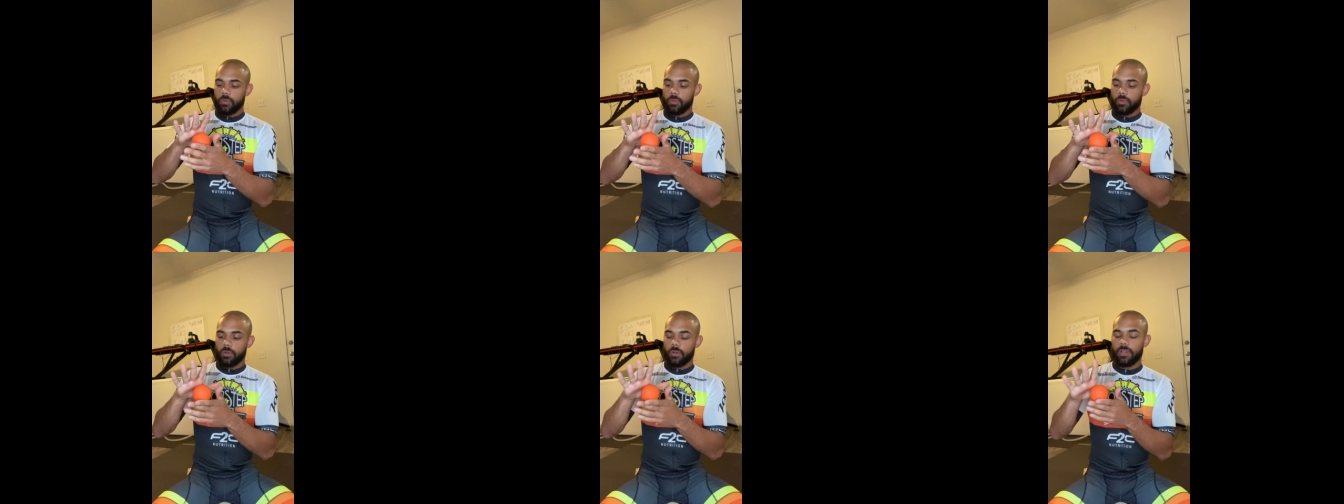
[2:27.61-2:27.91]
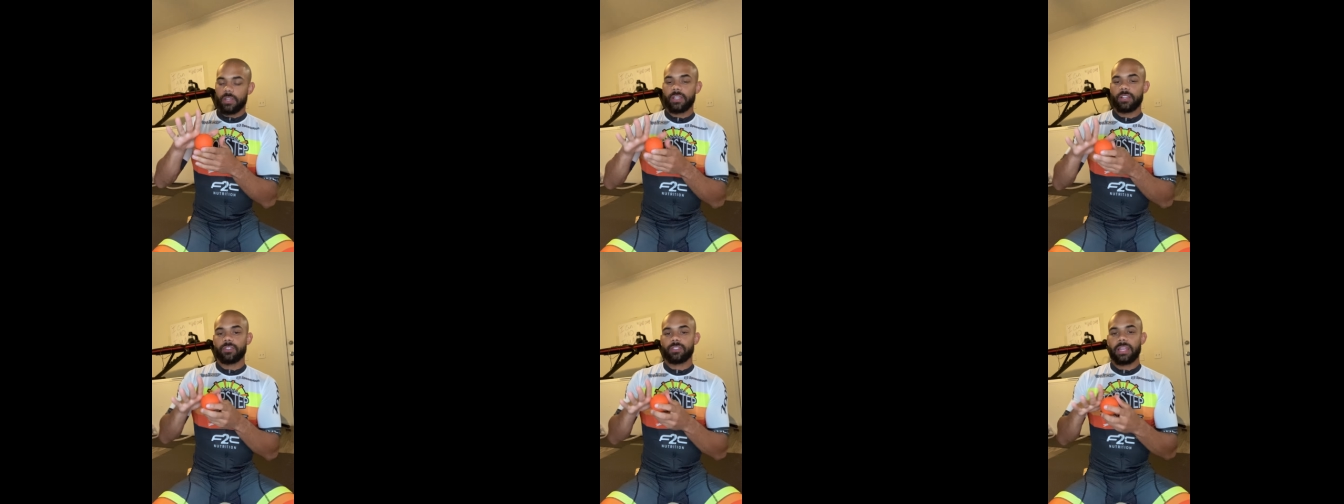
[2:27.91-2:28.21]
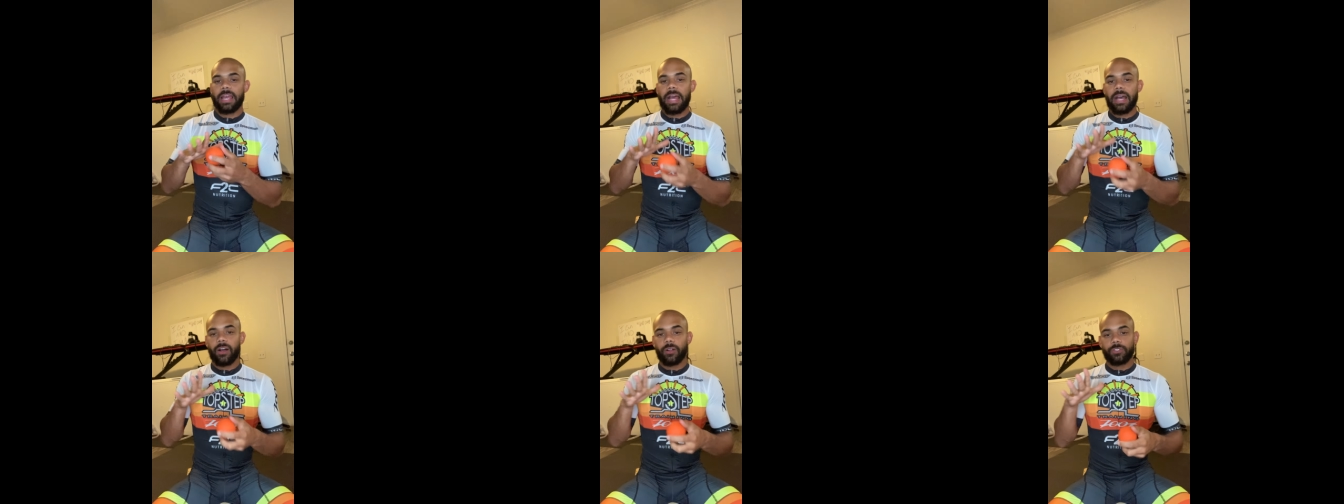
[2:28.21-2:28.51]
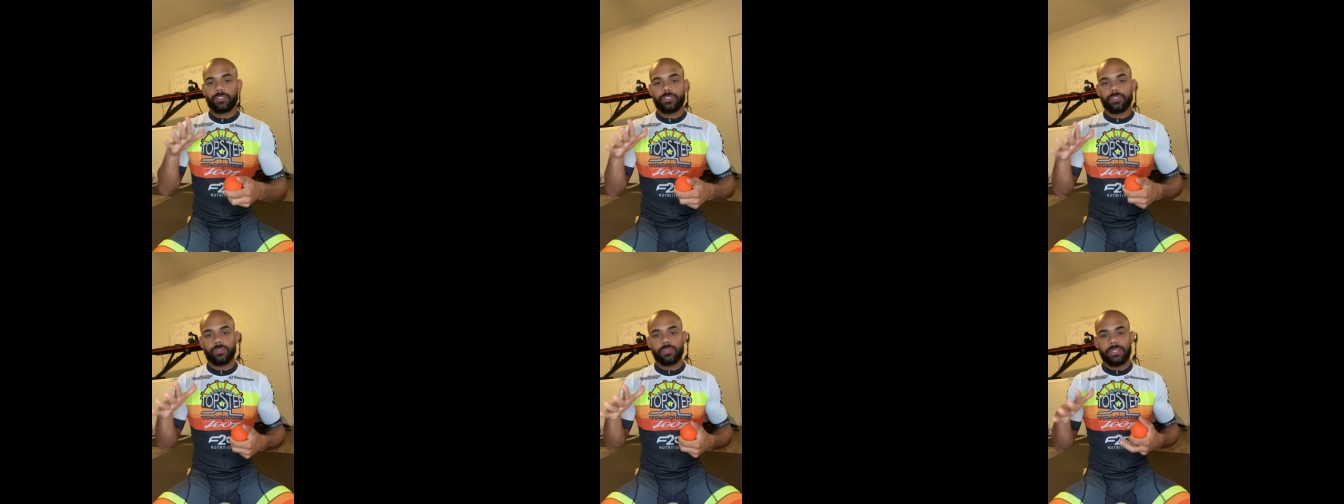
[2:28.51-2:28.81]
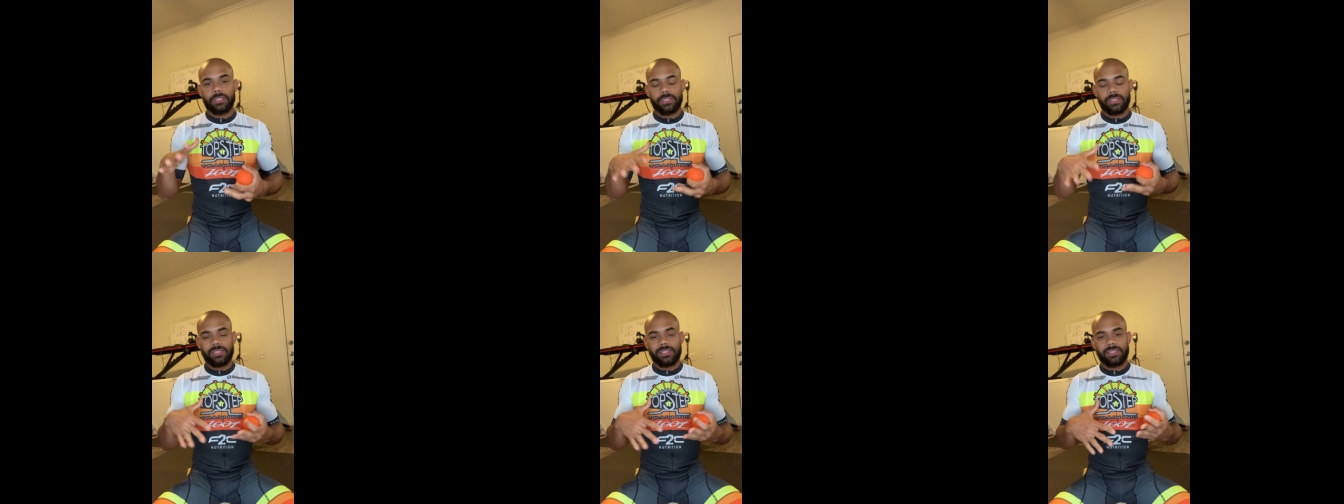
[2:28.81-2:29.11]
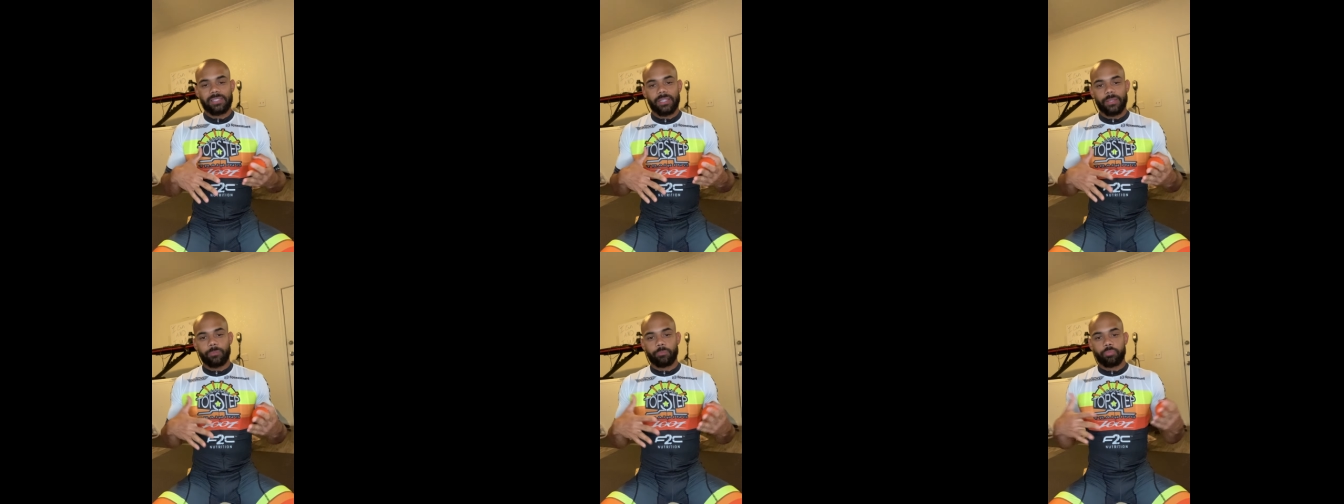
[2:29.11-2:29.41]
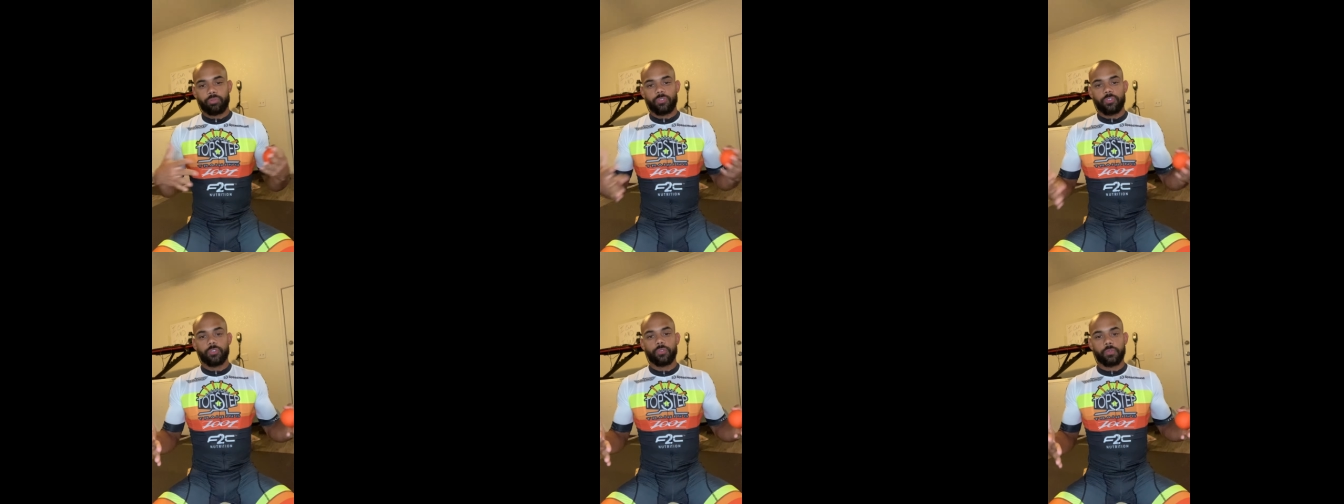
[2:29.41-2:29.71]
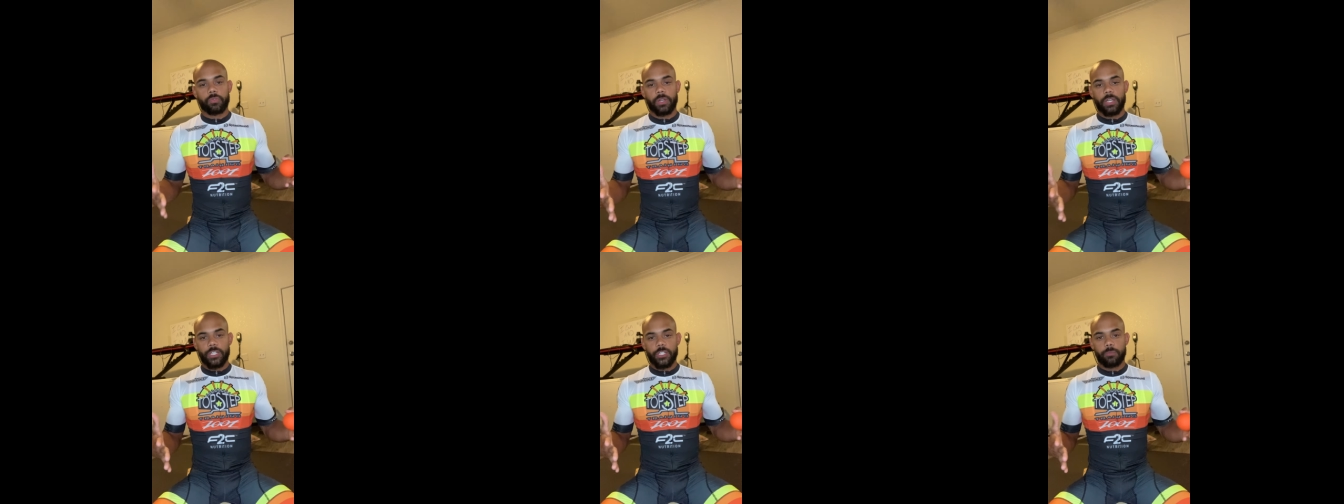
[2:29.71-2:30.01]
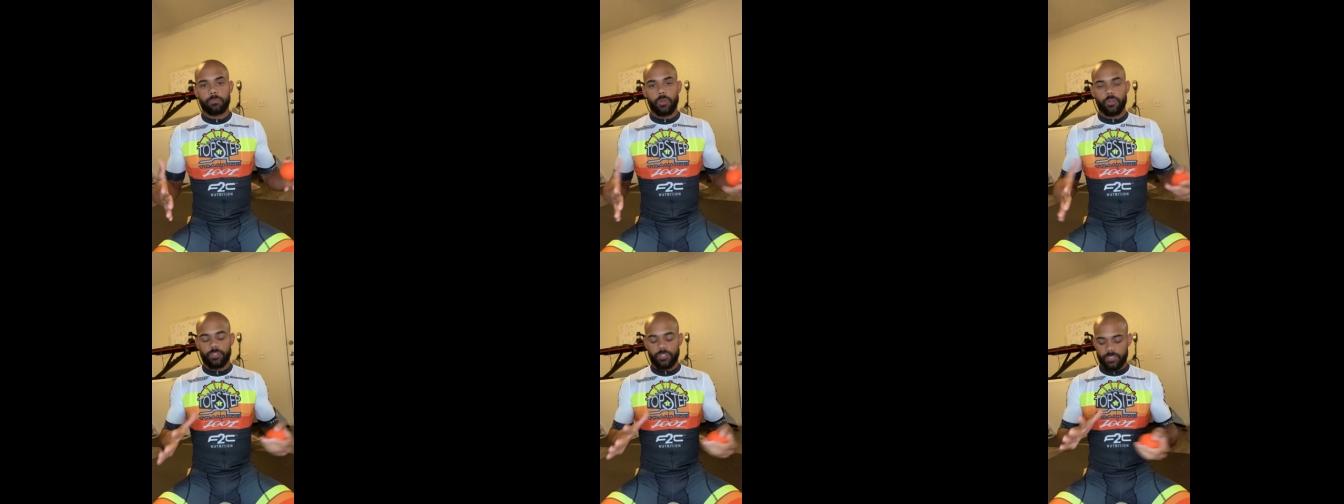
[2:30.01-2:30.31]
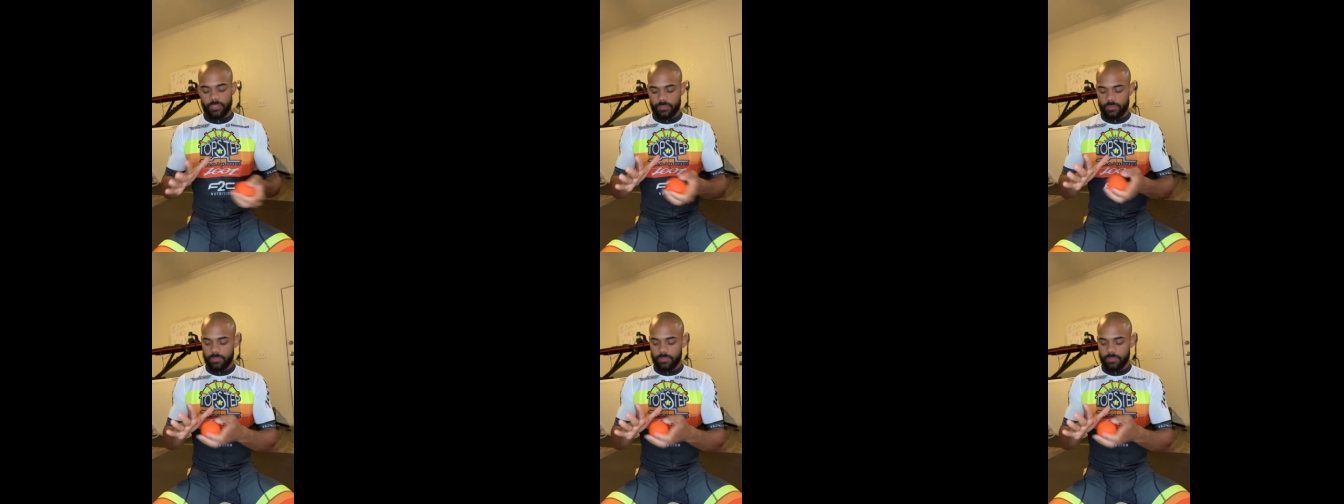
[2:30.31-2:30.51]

Or here's how to at least improve range of motion.